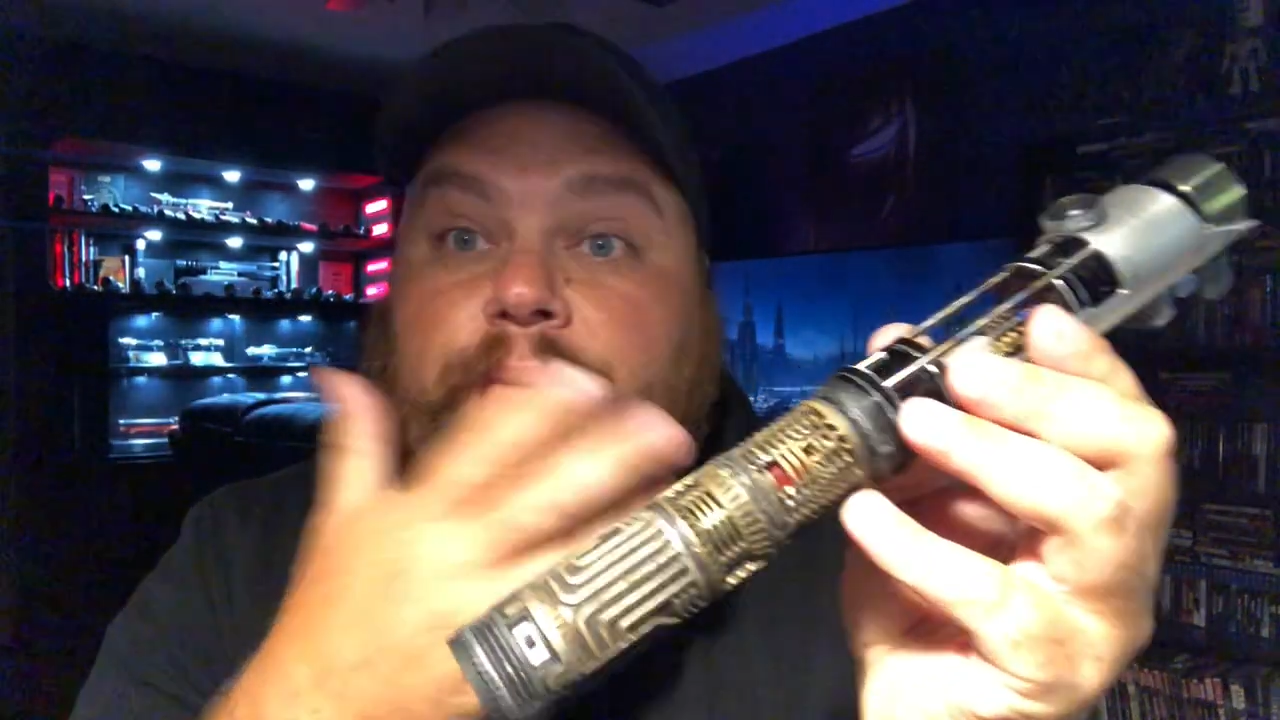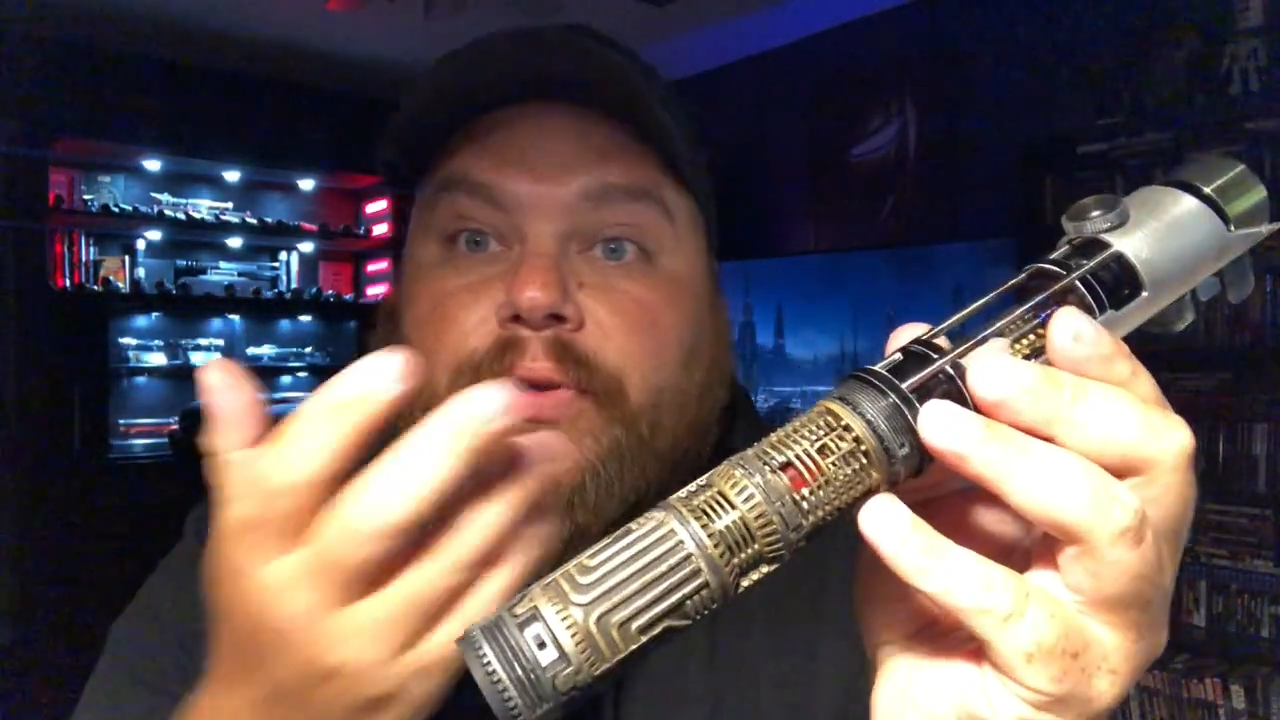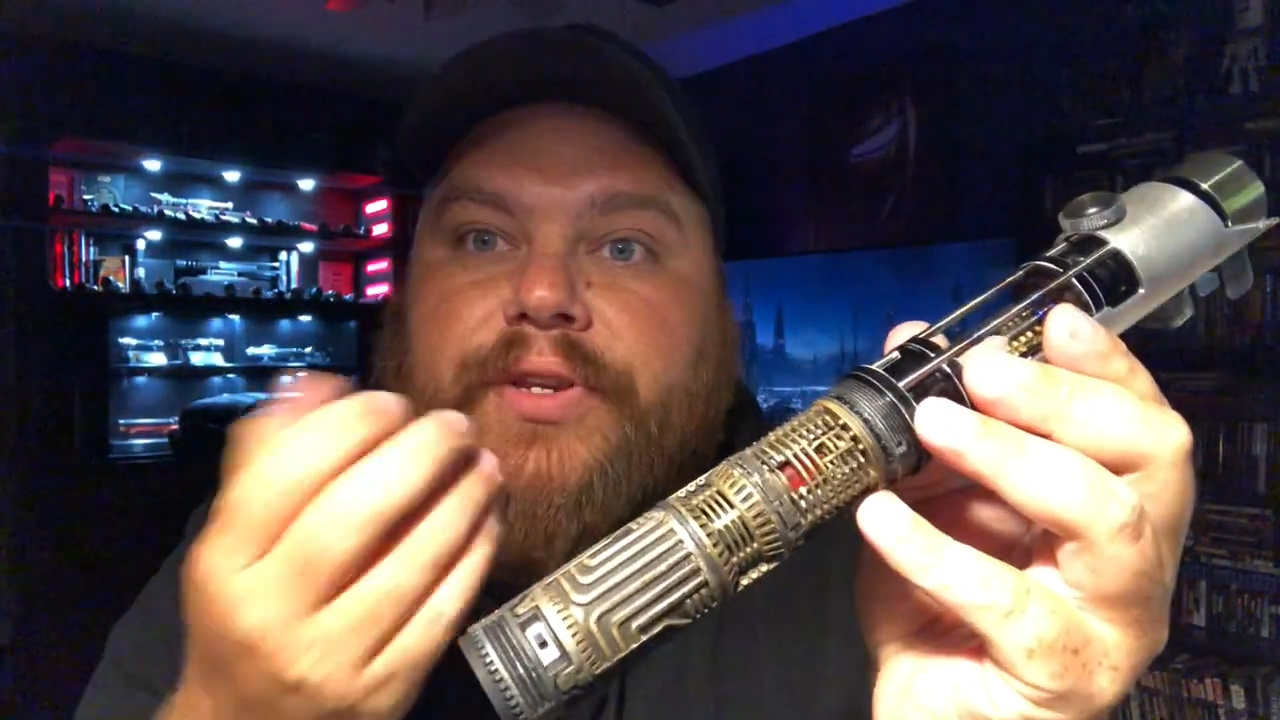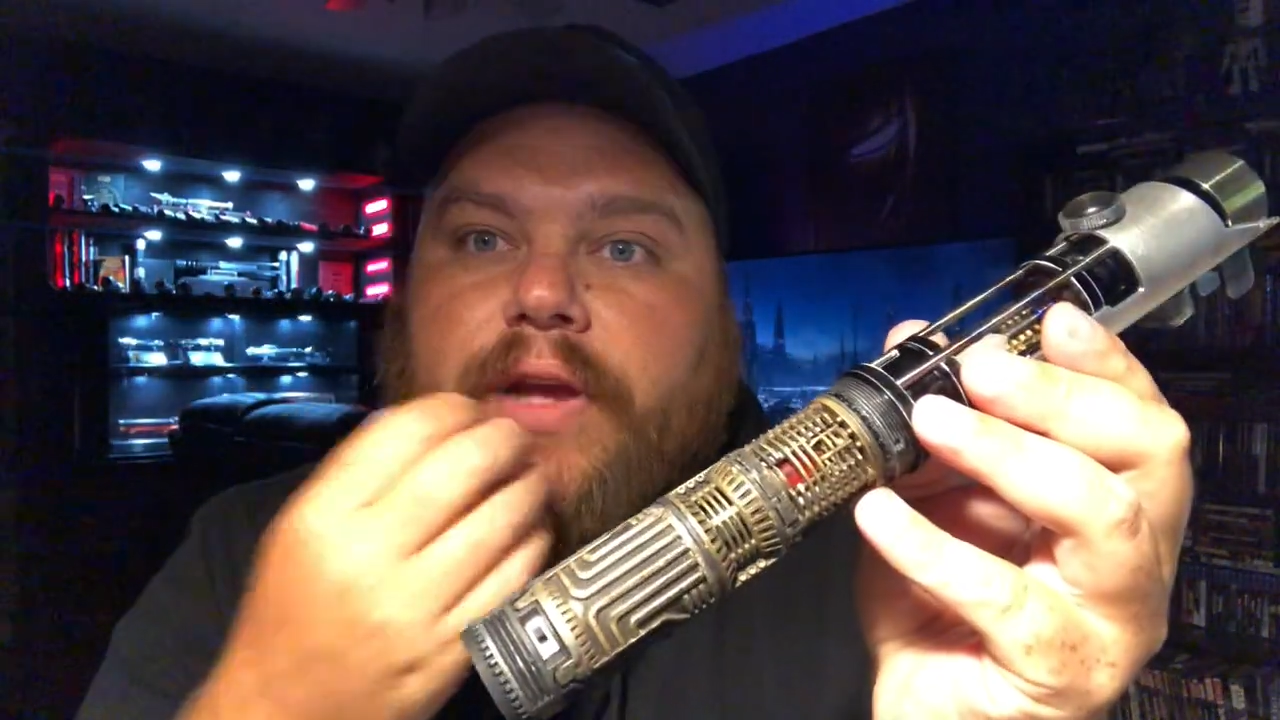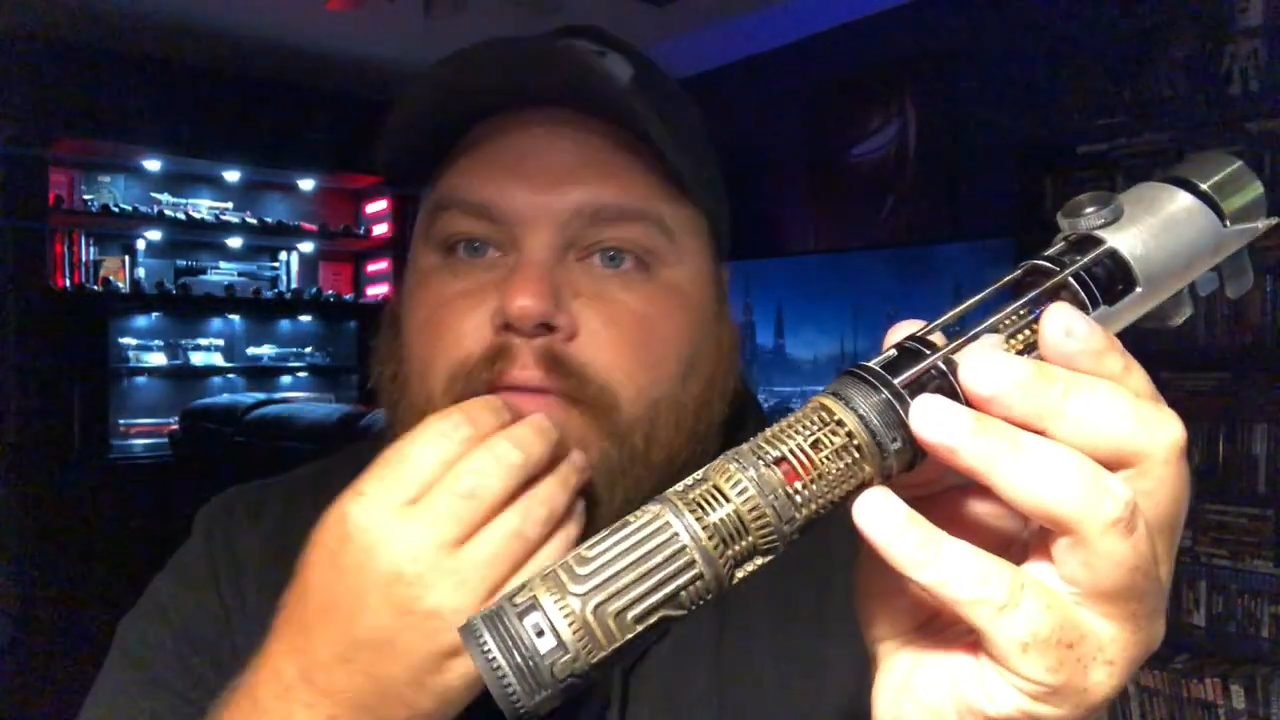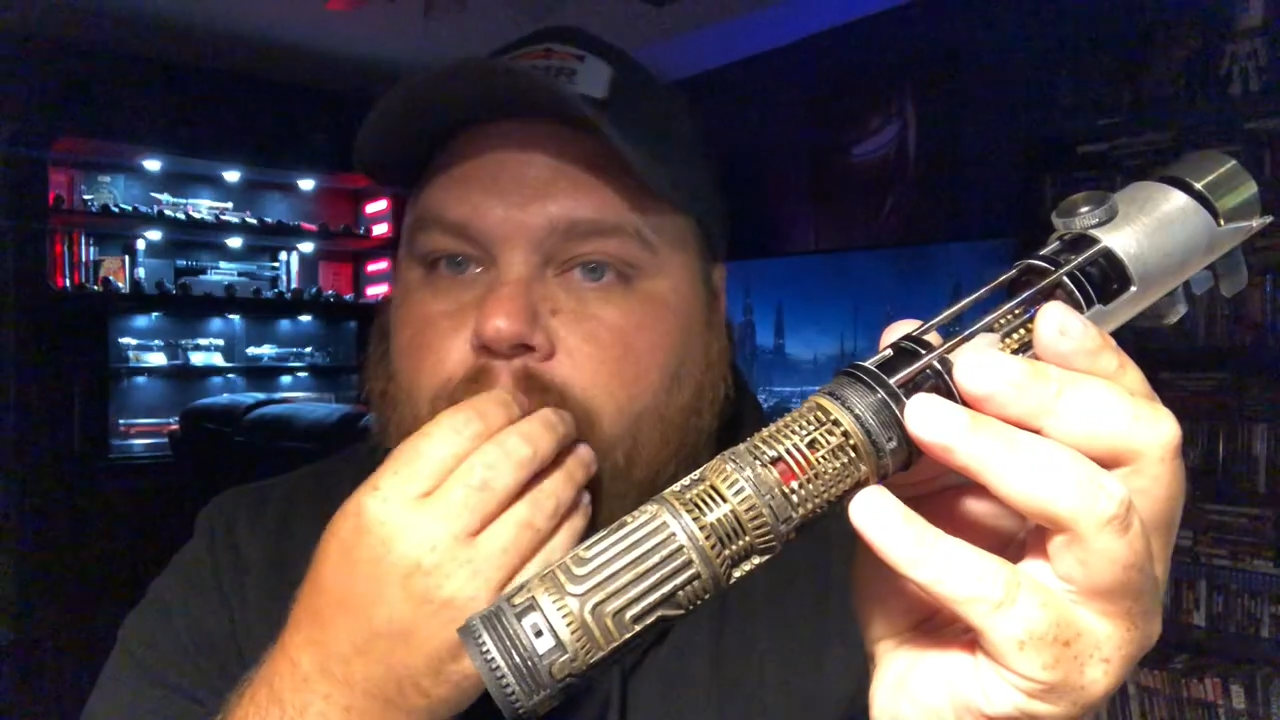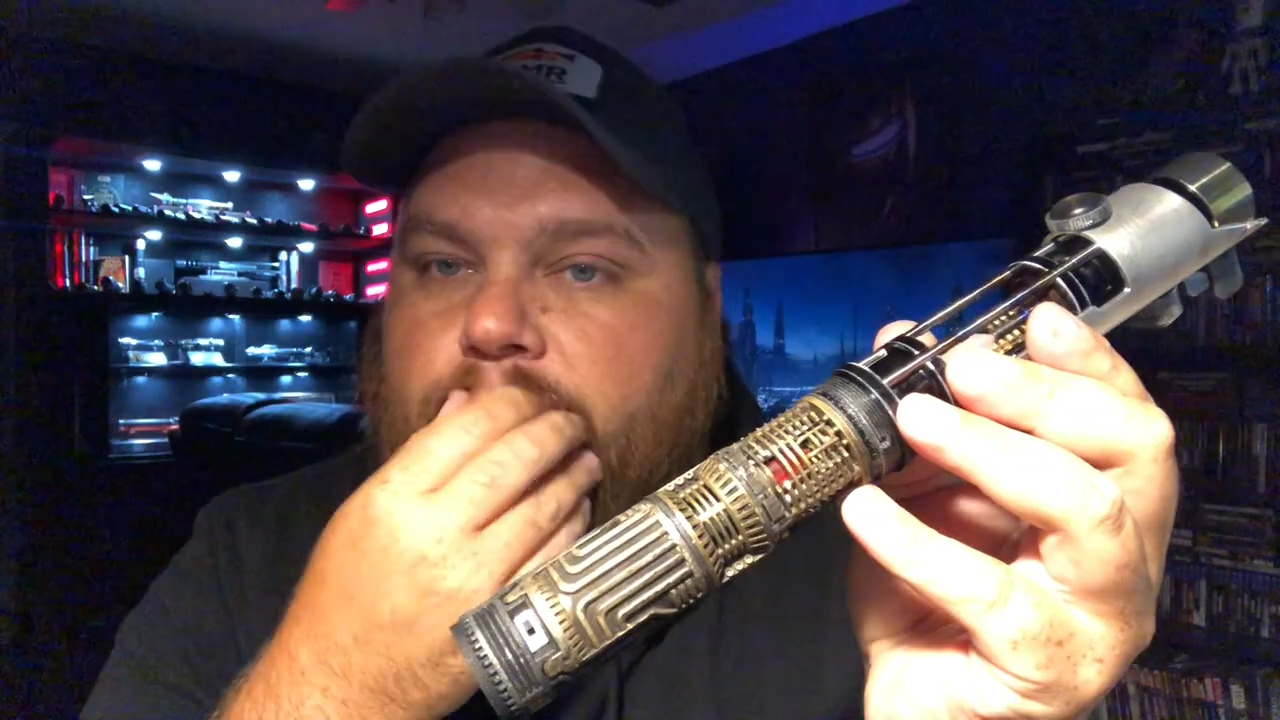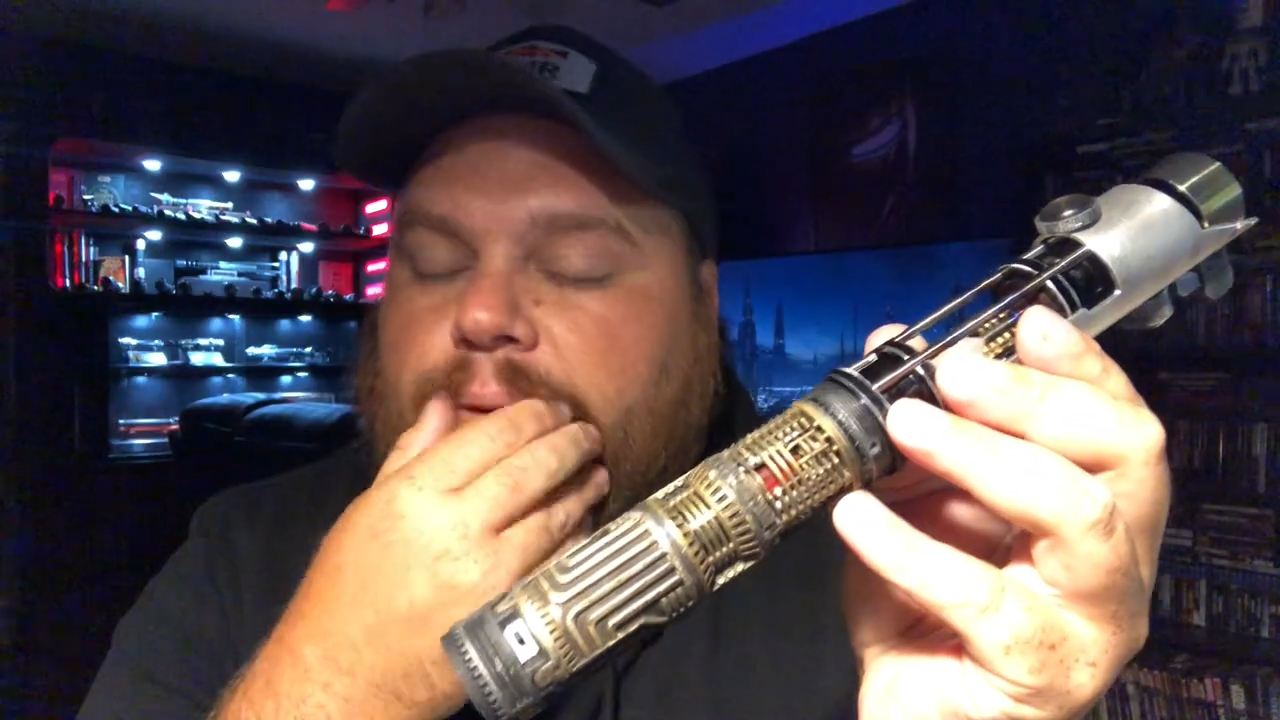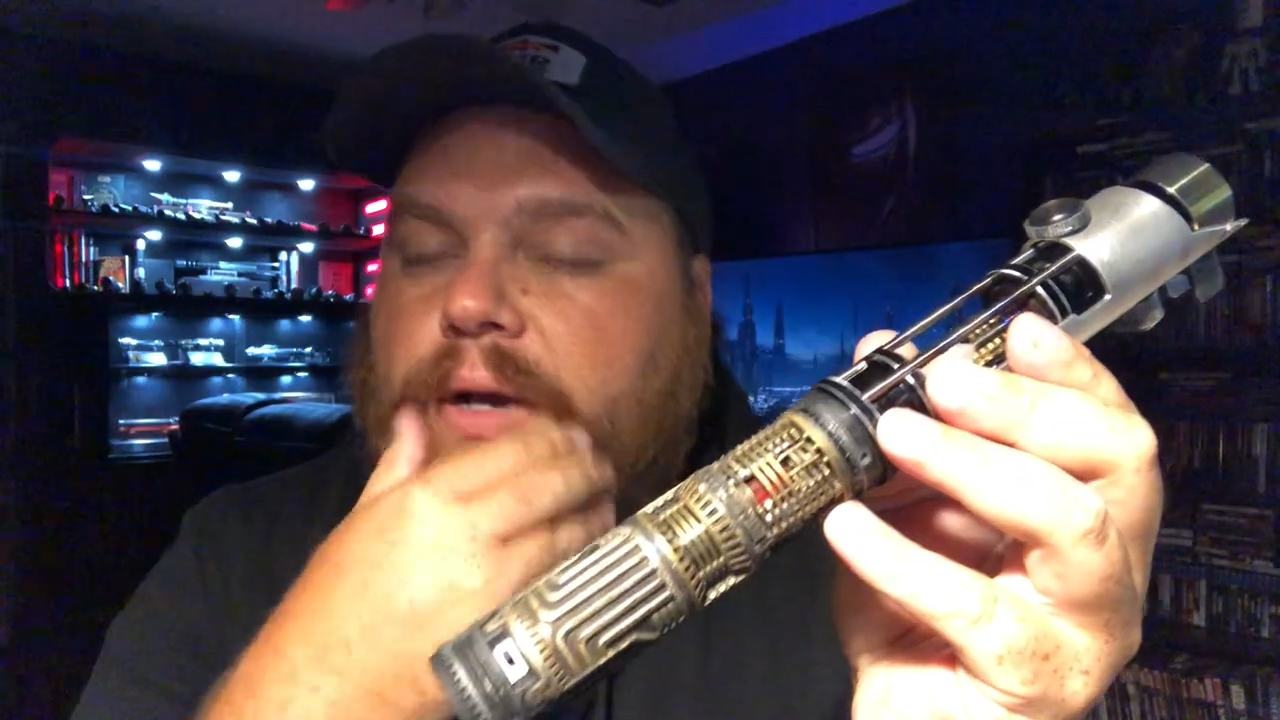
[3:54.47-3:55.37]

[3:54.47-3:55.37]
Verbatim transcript: reached out for,